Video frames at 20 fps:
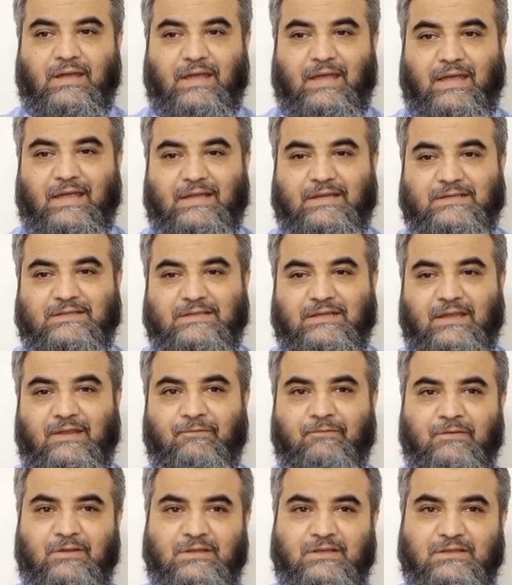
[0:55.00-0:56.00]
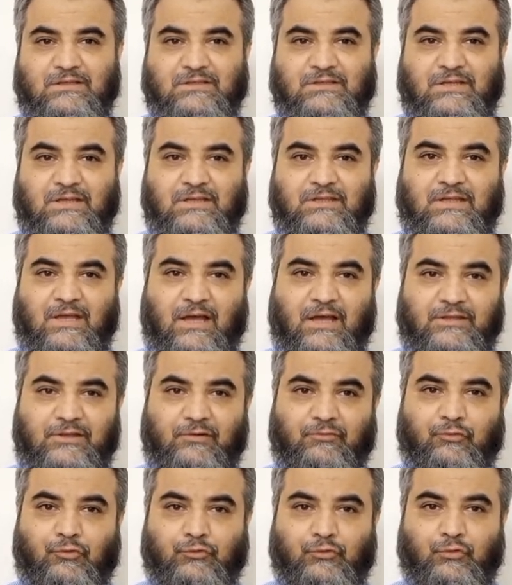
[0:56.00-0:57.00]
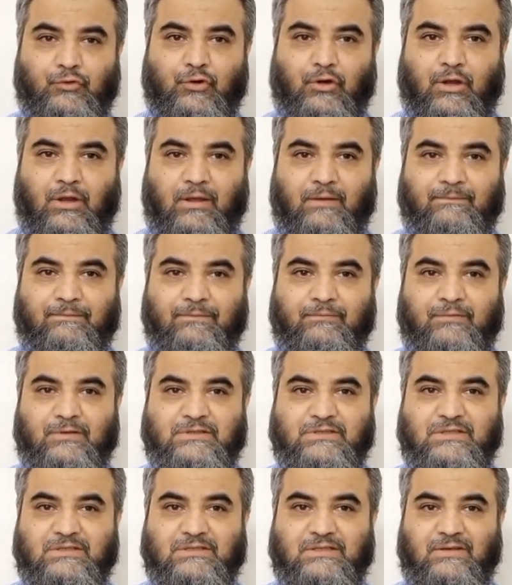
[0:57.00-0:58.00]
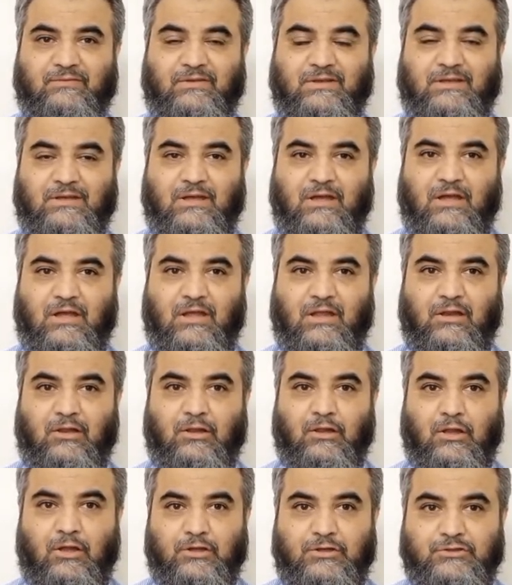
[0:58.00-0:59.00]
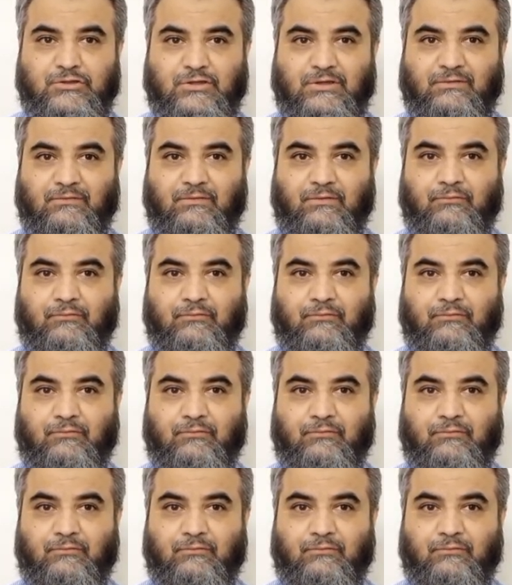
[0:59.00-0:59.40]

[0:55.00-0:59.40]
And if we see the other photograph, which is giving a larger